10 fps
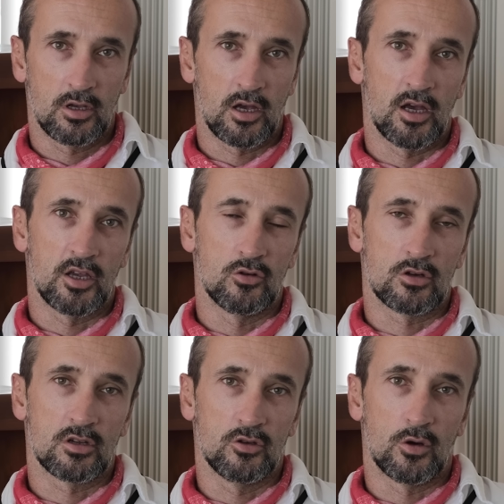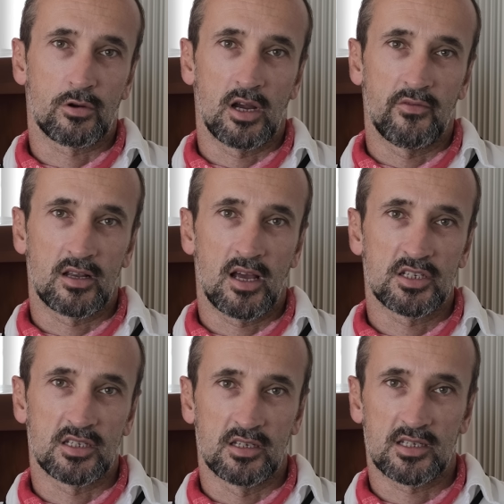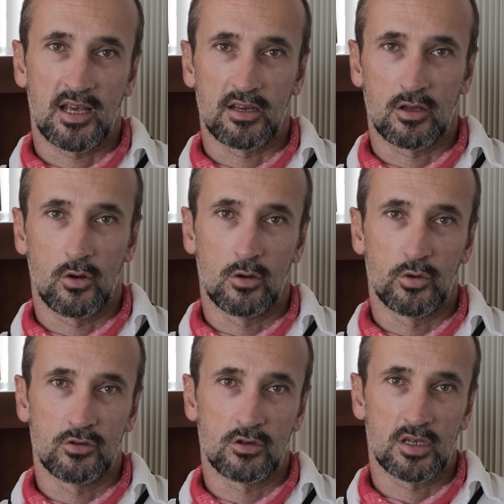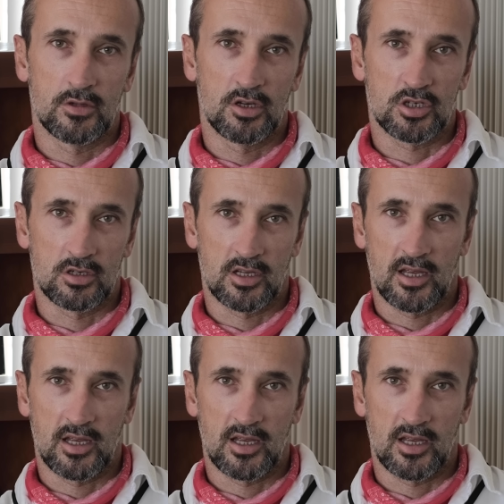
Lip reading: your private license and go along with your commercial.